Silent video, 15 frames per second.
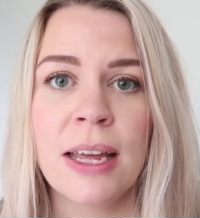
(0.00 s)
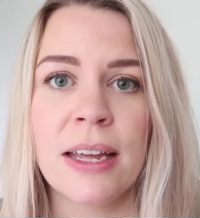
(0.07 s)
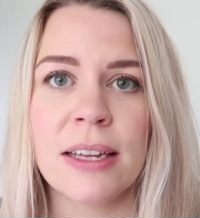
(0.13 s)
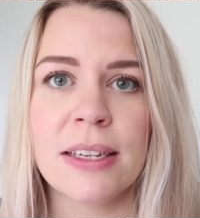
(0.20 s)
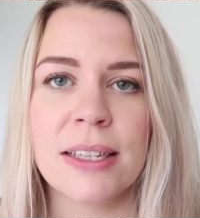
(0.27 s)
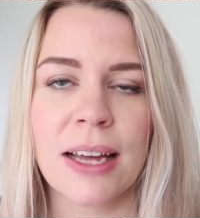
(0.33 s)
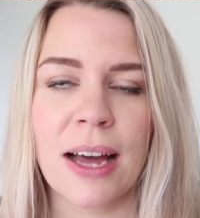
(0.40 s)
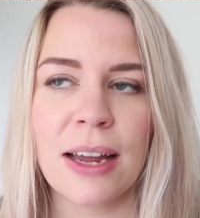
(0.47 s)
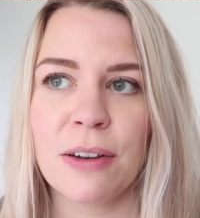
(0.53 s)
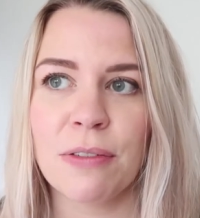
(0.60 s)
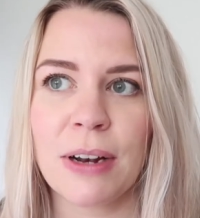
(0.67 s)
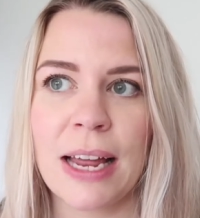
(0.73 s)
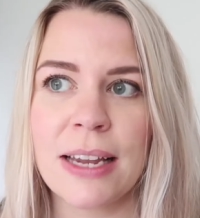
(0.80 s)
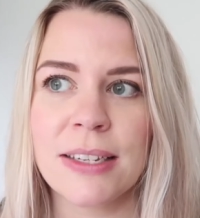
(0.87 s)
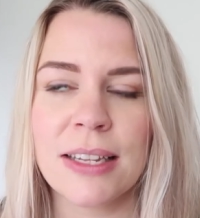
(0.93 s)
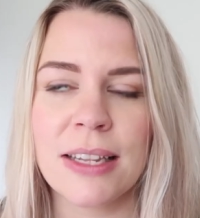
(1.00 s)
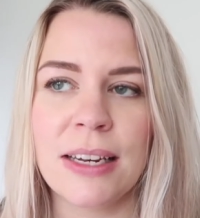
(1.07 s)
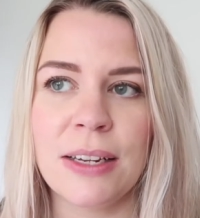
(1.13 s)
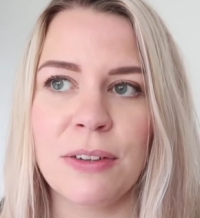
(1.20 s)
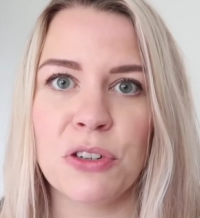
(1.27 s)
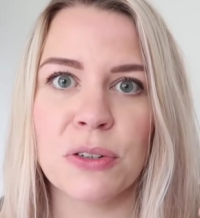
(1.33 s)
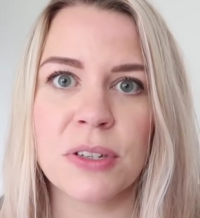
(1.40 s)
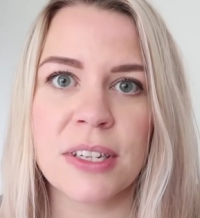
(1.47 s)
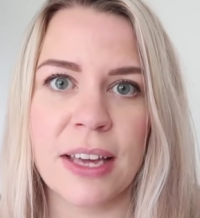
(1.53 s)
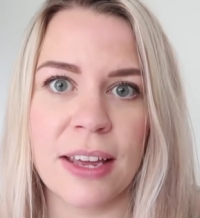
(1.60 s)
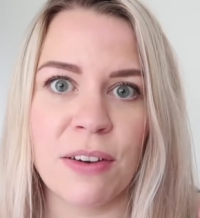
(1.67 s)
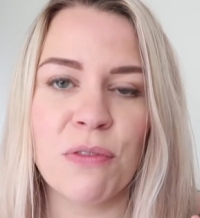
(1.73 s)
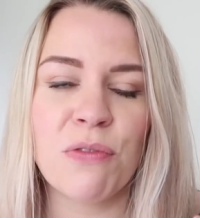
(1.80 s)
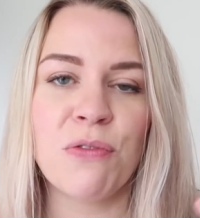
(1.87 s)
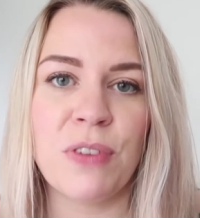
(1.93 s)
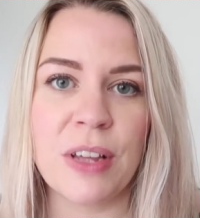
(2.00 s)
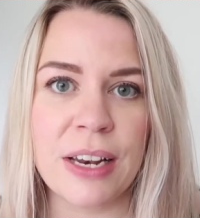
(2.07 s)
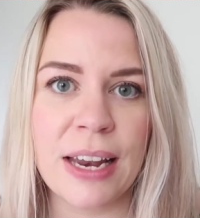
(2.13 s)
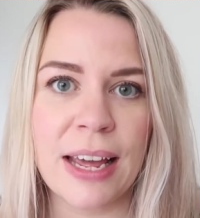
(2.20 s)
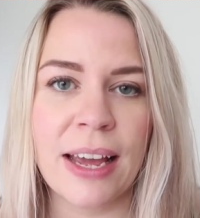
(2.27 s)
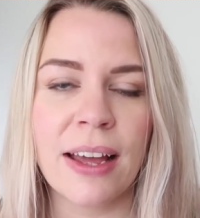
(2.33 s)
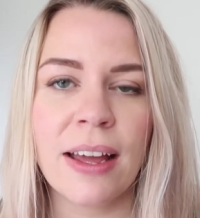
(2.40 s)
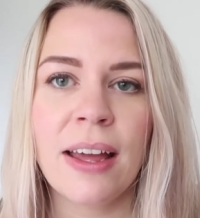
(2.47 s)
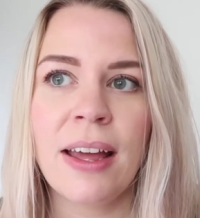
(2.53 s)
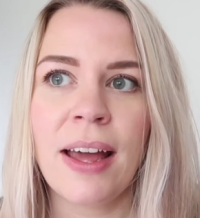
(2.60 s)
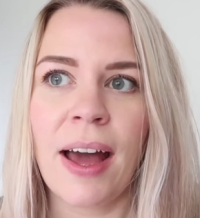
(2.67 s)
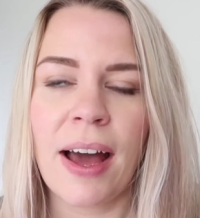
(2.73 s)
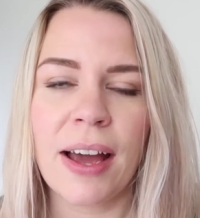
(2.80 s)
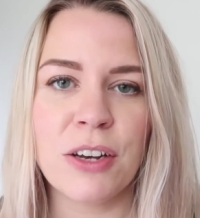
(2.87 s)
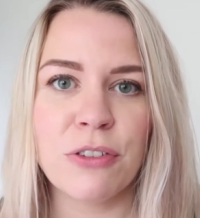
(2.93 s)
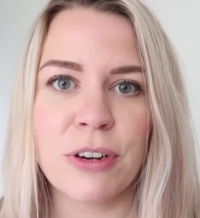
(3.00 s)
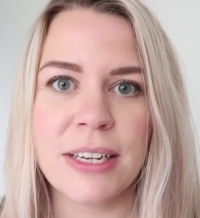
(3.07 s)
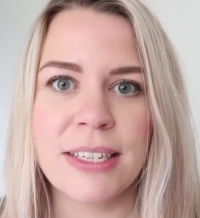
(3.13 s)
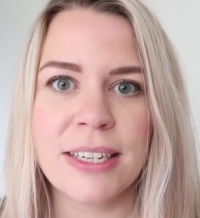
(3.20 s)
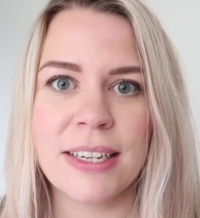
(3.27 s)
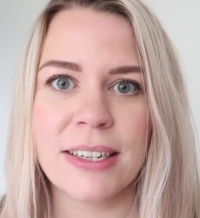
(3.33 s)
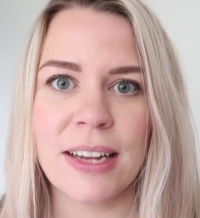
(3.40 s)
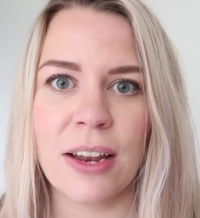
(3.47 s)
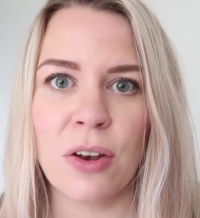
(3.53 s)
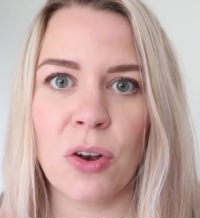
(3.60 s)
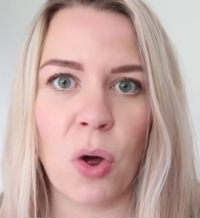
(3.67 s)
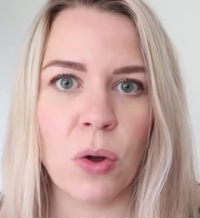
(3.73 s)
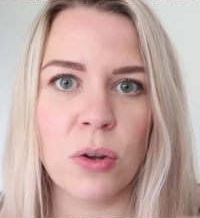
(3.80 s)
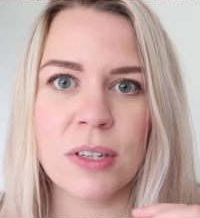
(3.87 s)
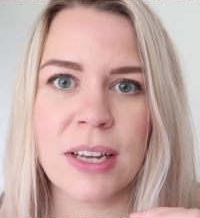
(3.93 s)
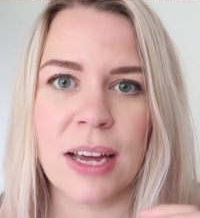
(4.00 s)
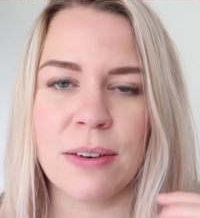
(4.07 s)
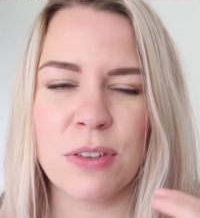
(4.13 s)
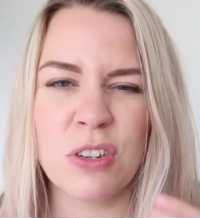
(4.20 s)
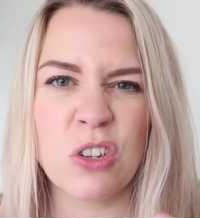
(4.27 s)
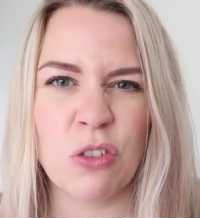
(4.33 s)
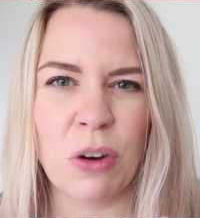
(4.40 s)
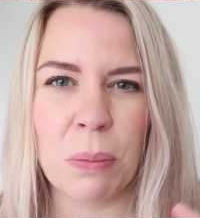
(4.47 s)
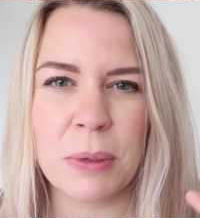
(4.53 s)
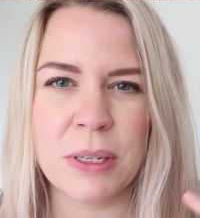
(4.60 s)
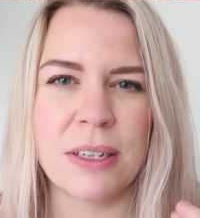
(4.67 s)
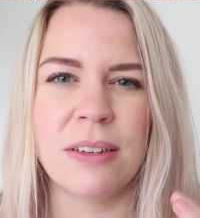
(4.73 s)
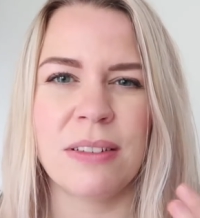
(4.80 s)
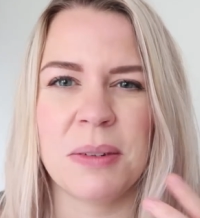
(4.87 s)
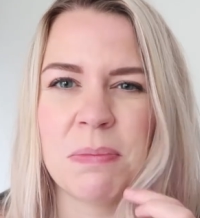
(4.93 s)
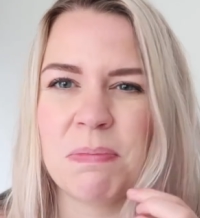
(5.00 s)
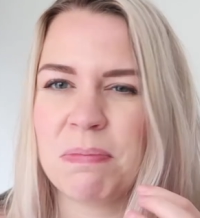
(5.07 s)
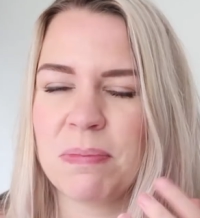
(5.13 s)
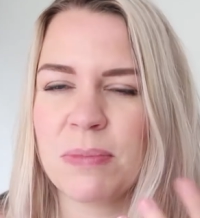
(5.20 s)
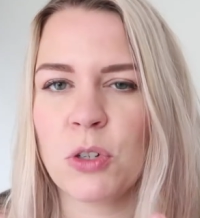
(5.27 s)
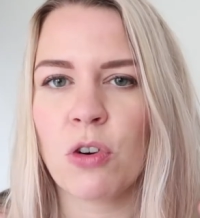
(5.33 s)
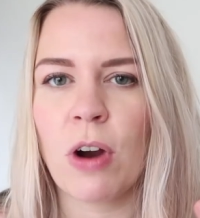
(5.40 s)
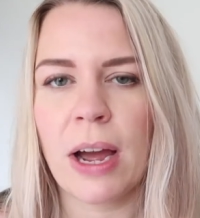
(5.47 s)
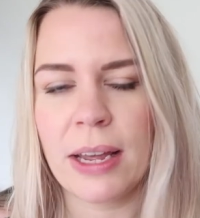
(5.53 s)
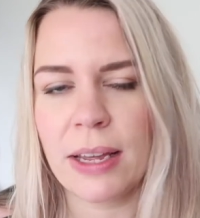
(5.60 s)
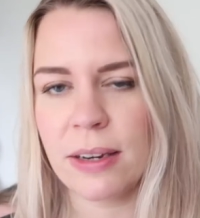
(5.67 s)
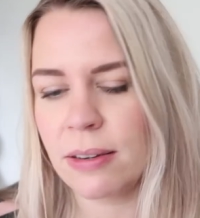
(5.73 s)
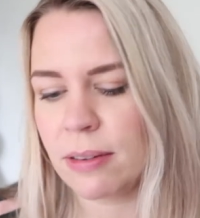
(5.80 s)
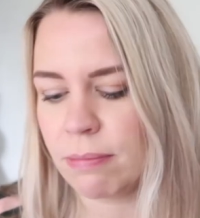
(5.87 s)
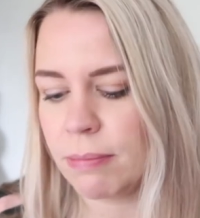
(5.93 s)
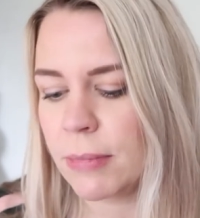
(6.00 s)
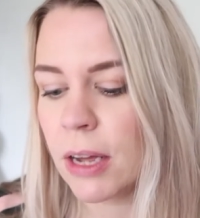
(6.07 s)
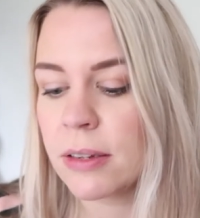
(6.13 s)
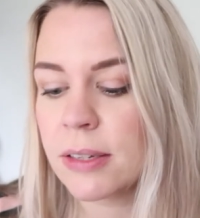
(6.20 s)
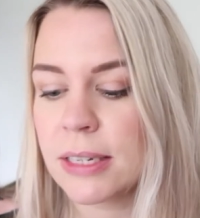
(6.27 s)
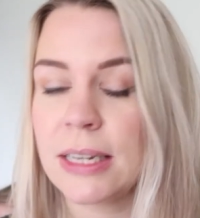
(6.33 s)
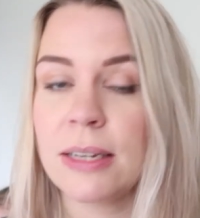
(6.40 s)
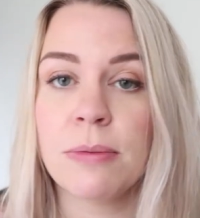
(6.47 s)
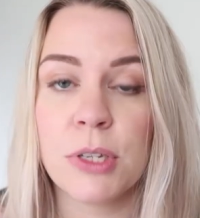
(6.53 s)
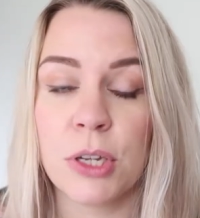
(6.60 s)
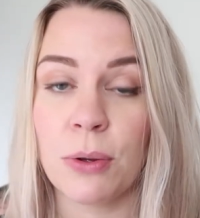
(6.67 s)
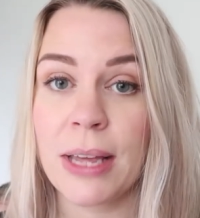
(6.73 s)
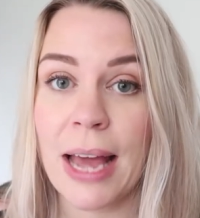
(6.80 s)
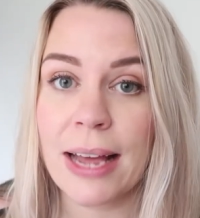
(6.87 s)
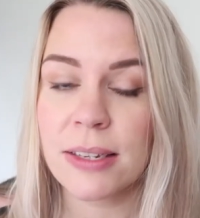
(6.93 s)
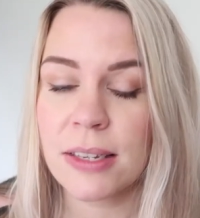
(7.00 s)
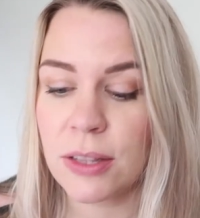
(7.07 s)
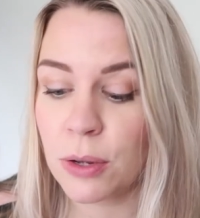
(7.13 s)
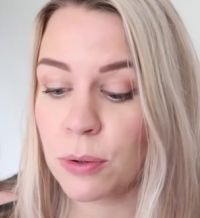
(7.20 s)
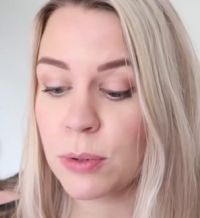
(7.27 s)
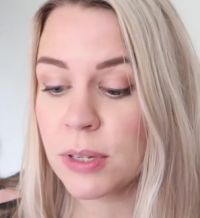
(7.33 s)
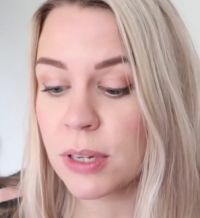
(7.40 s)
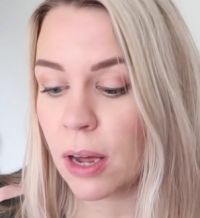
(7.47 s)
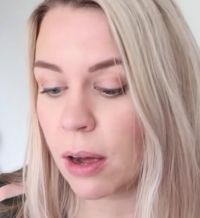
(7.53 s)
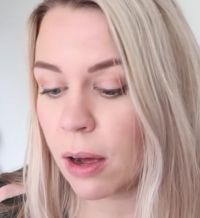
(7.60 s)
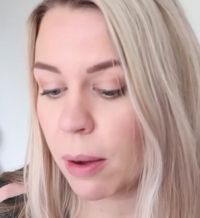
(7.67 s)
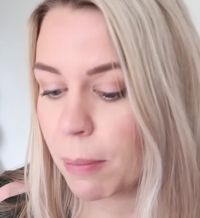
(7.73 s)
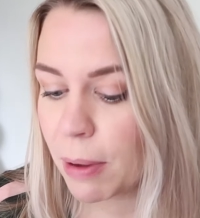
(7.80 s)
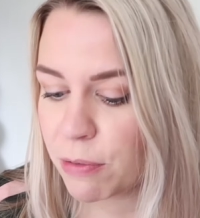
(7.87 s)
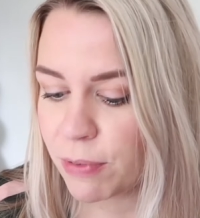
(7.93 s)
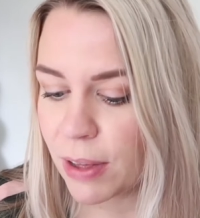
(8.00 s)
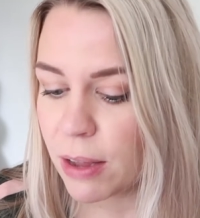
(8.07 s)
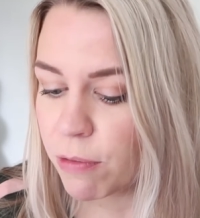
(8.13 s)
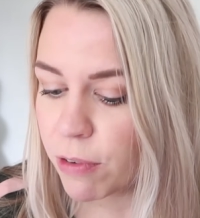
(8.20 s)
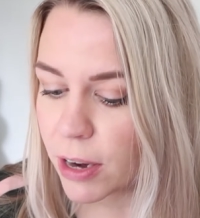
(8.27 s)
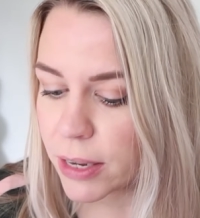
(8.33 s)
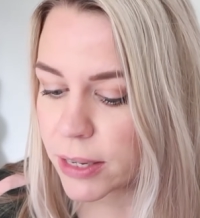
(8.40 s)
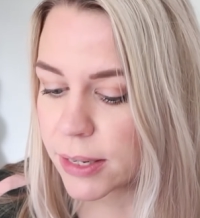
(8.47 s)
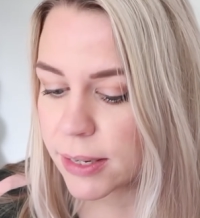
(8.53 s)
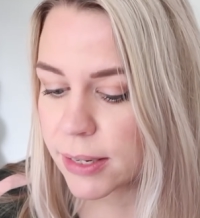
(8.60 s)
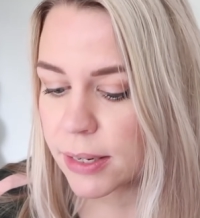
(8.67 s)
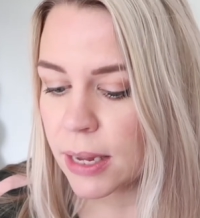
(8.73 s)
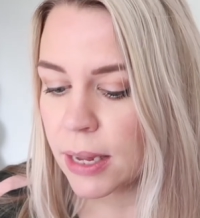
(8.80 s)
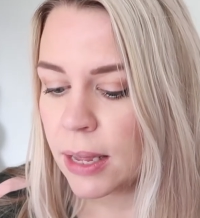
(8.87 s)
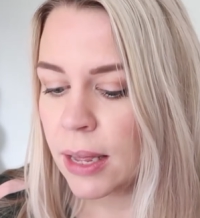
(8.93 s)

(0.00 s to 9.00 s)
It's the kind of cleanser that leaves your skin feeling hydrated and not kind of stripped and dry and nasty. So yes, those are my favourites.